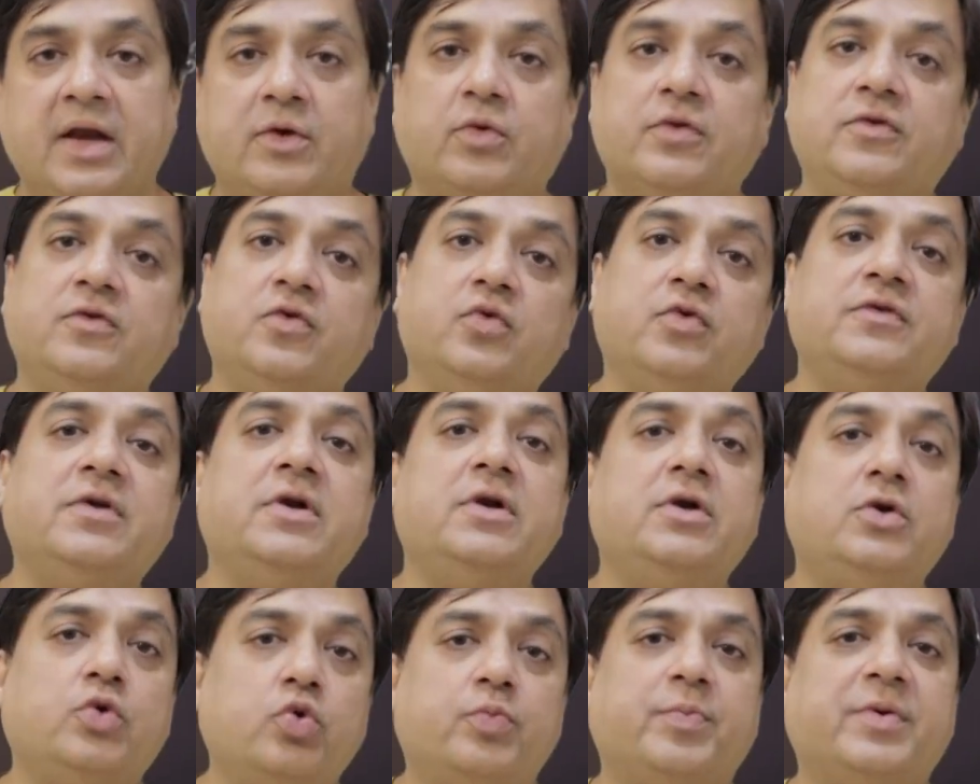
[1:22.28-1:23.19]
It was used
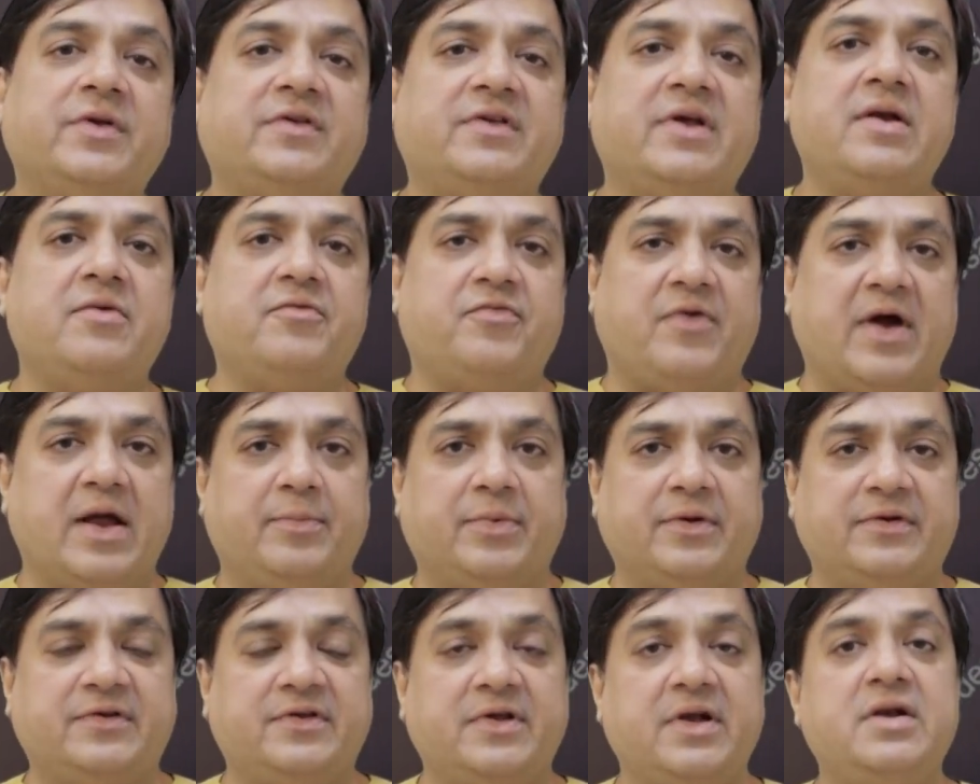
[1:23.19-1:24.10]
in 2%,
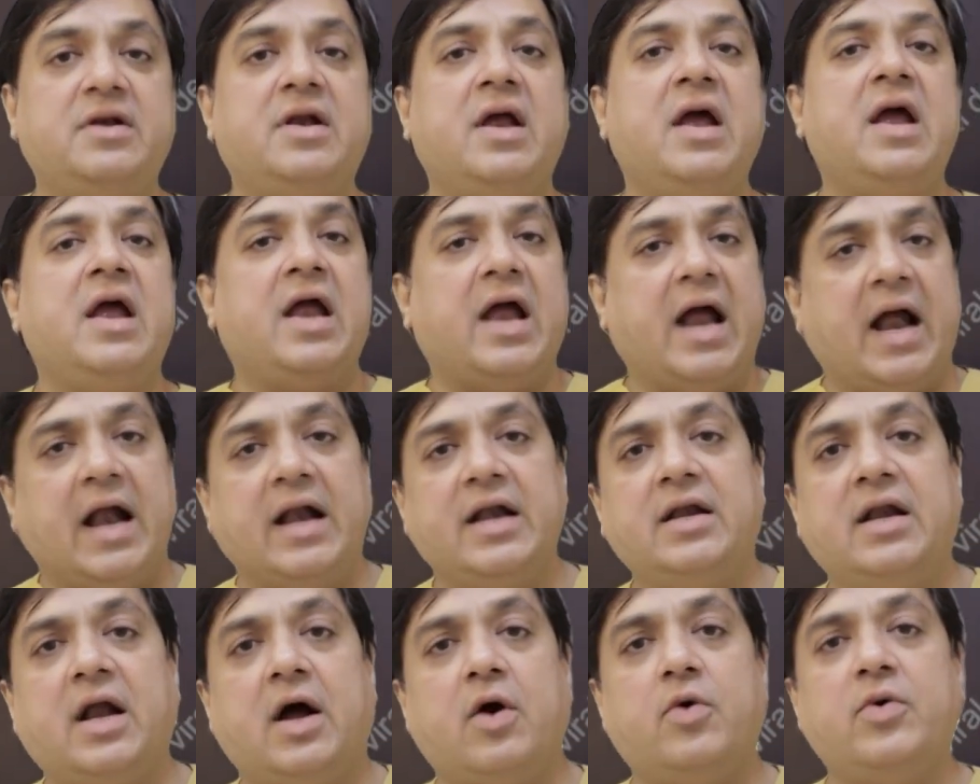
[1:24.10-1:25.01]
5%,
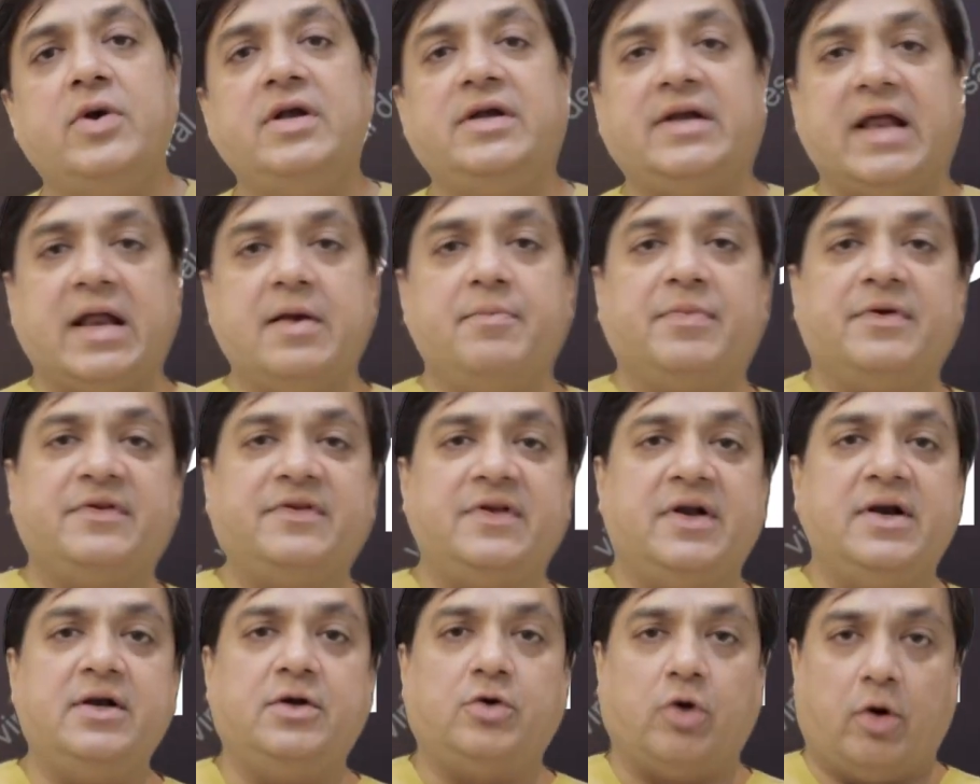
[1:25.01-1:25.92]
and now in
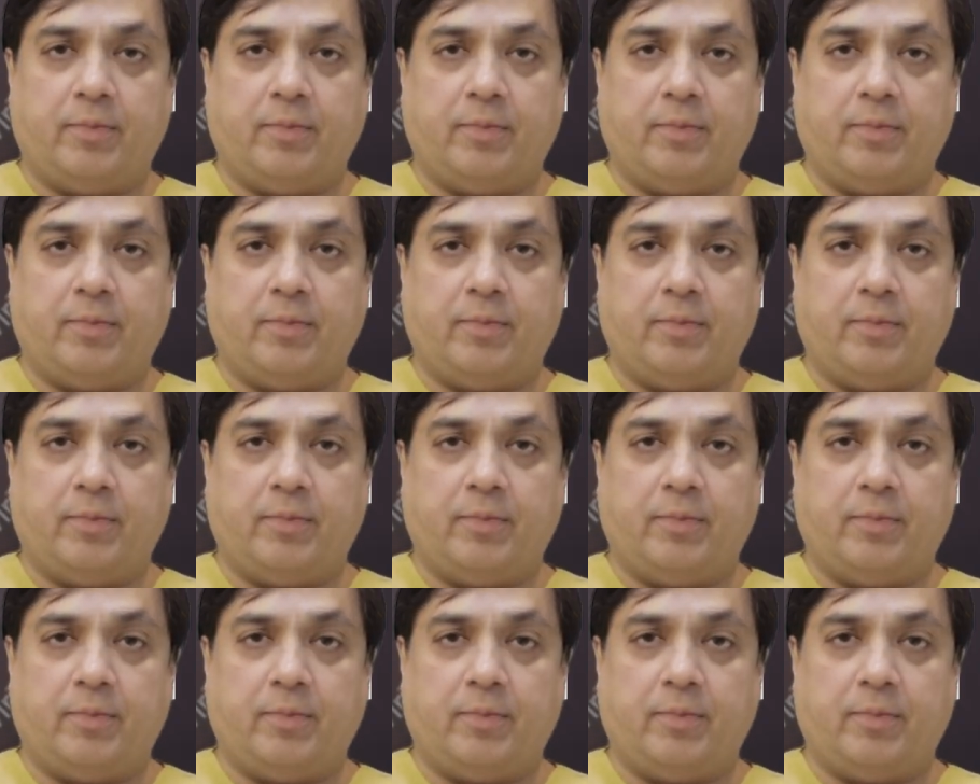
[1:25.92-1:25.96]
10%